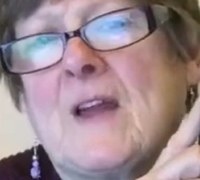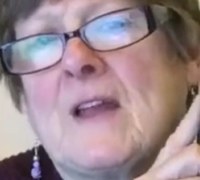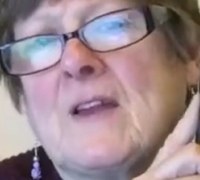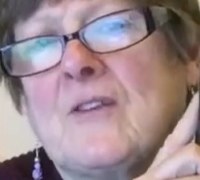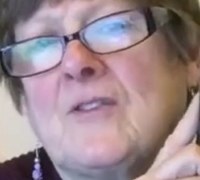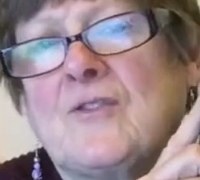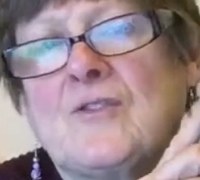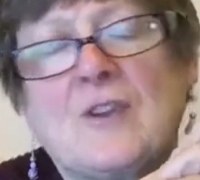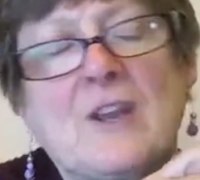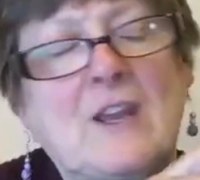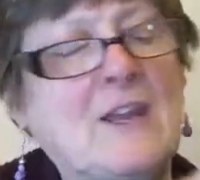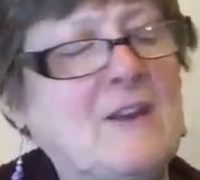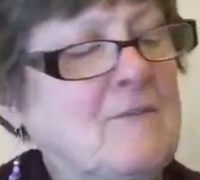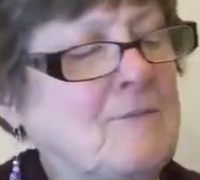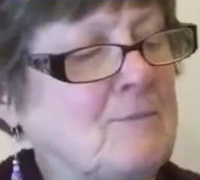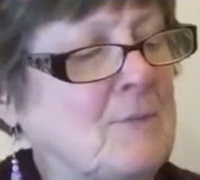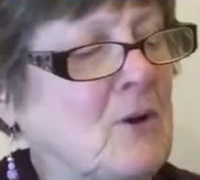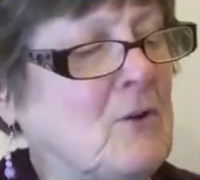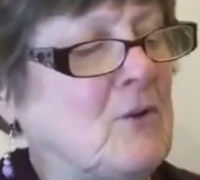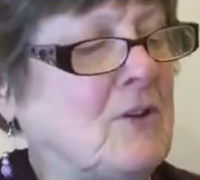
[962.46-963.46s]
and Achieve
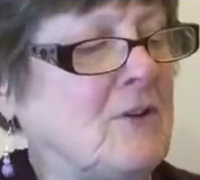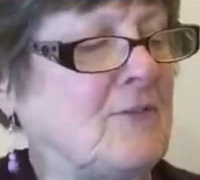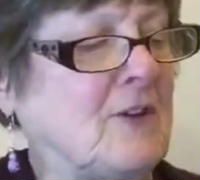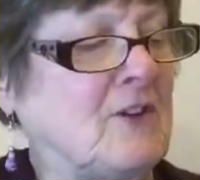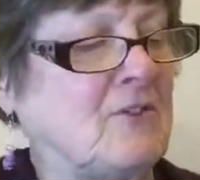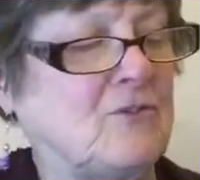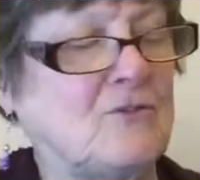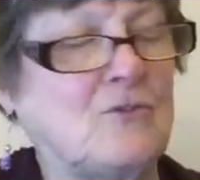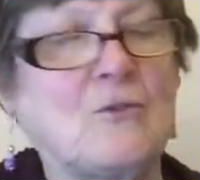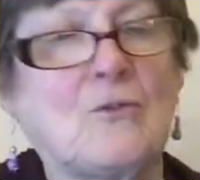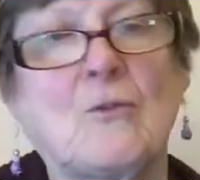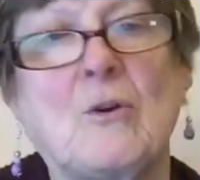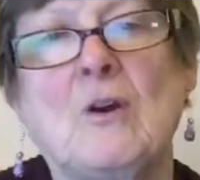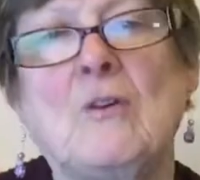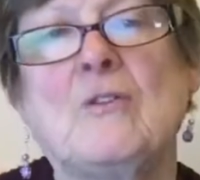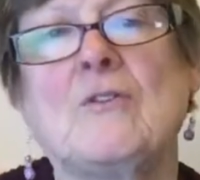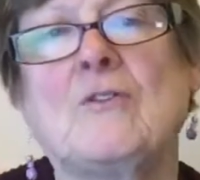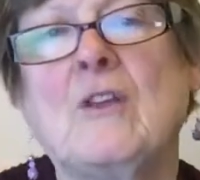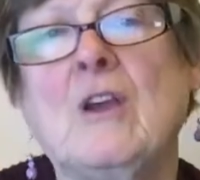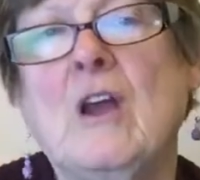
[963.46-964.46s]
motivational
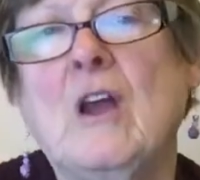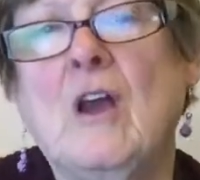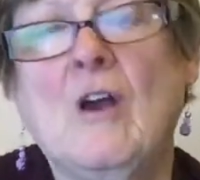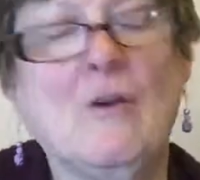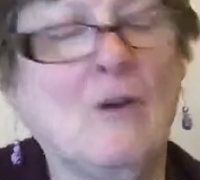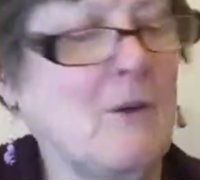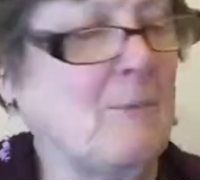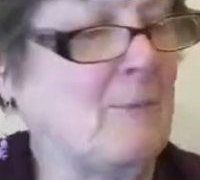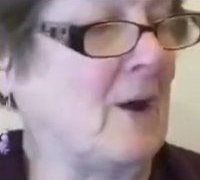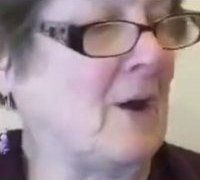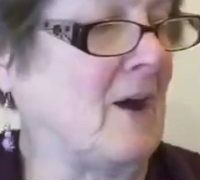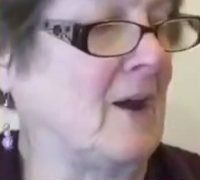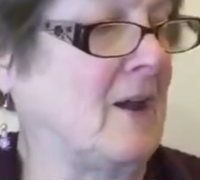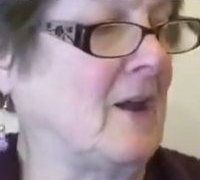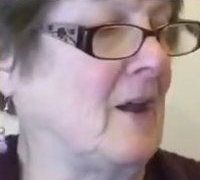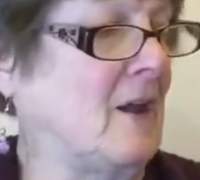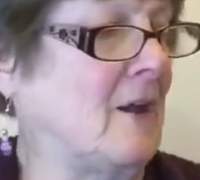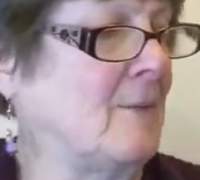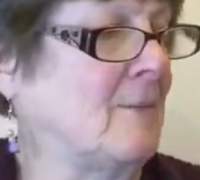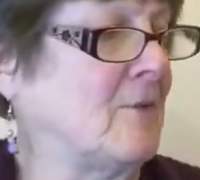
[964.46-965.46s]
quotes
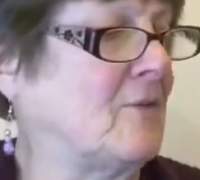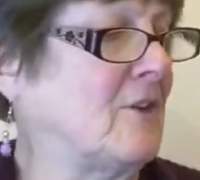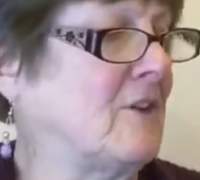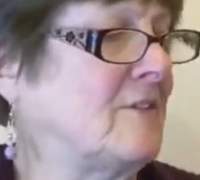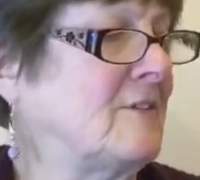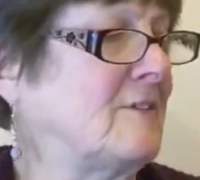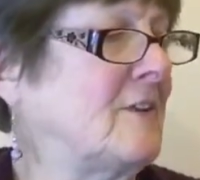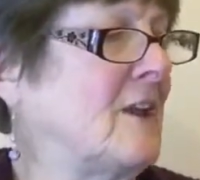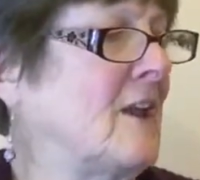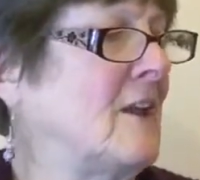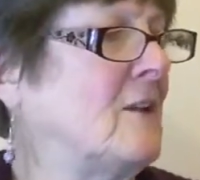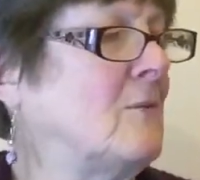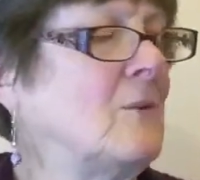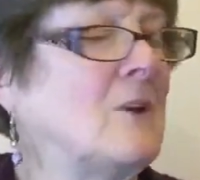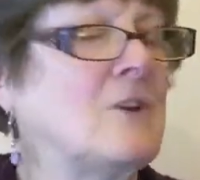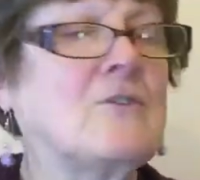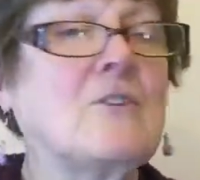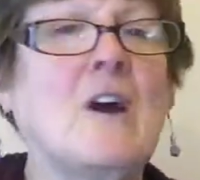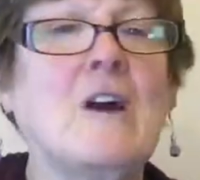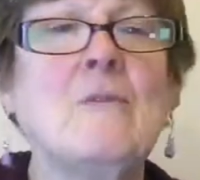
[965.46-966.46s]
by Chris Naylor,
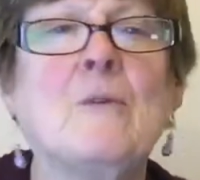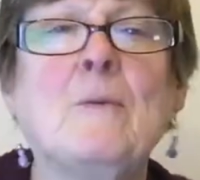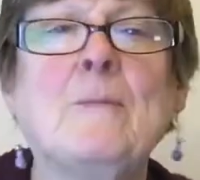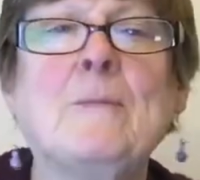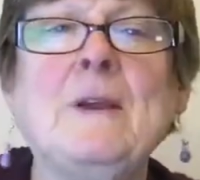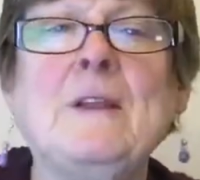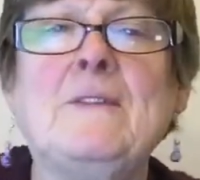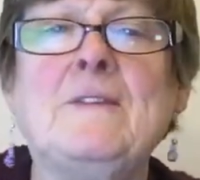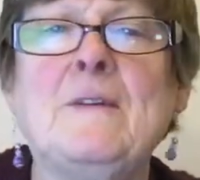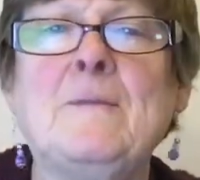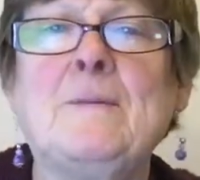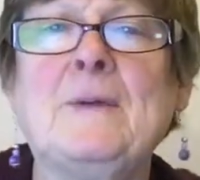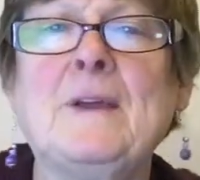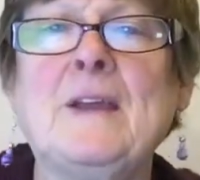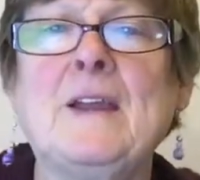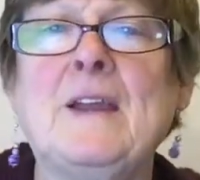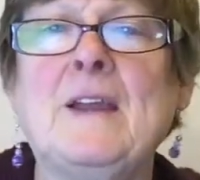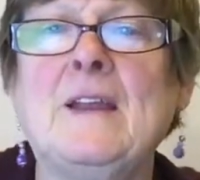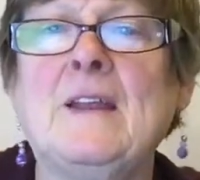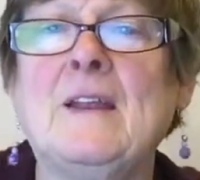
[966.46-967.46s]
which I will be
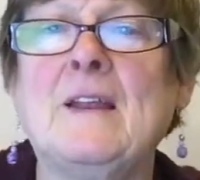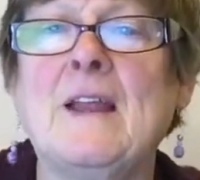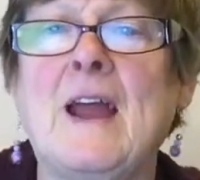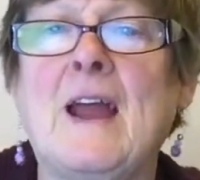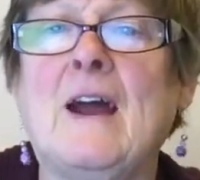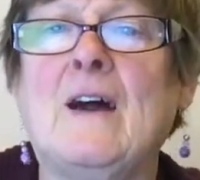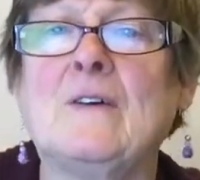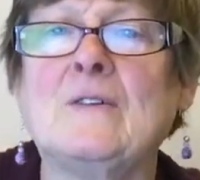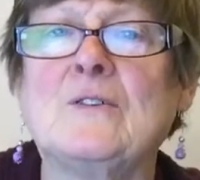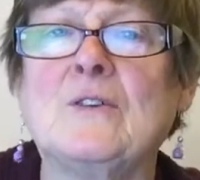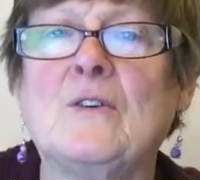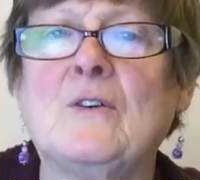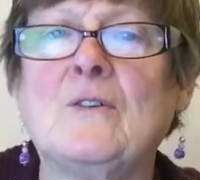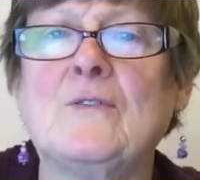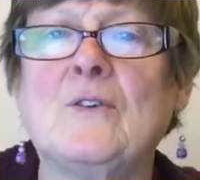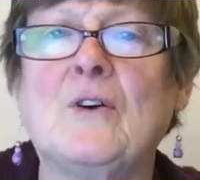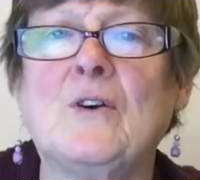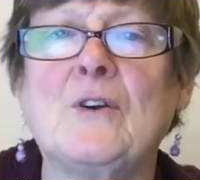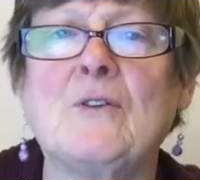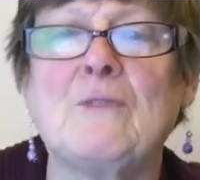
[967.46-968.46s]
dipping in and out
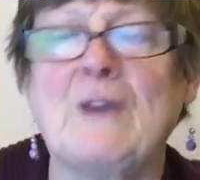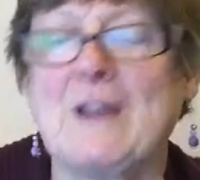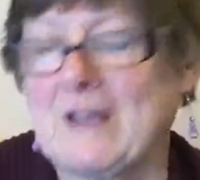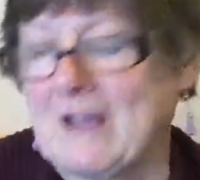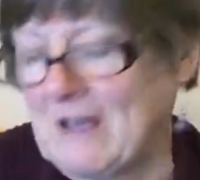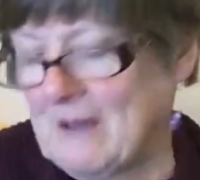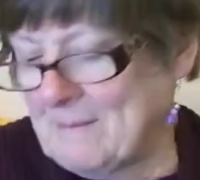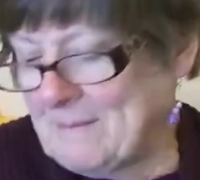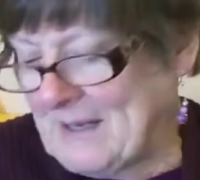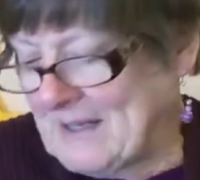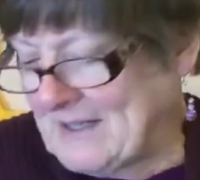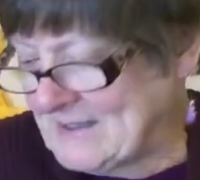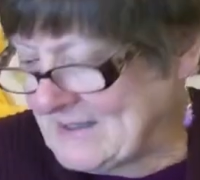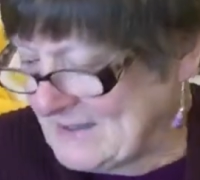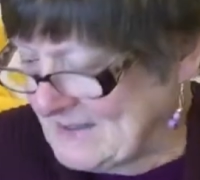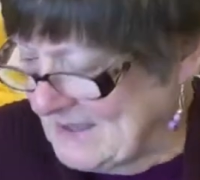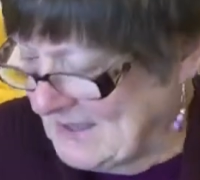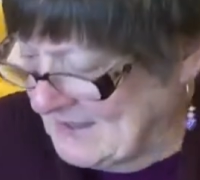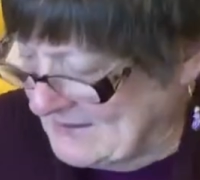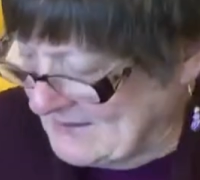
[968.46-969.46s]
of on a regular
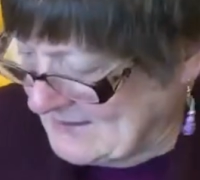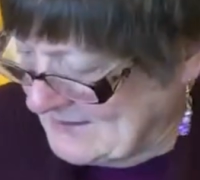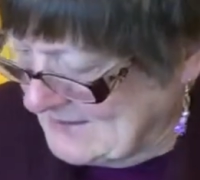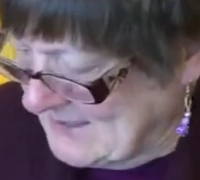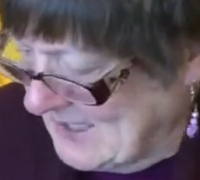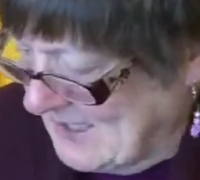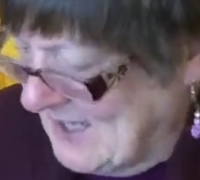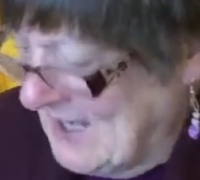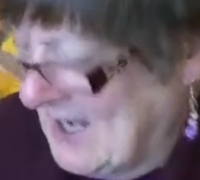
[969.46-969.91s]
basis.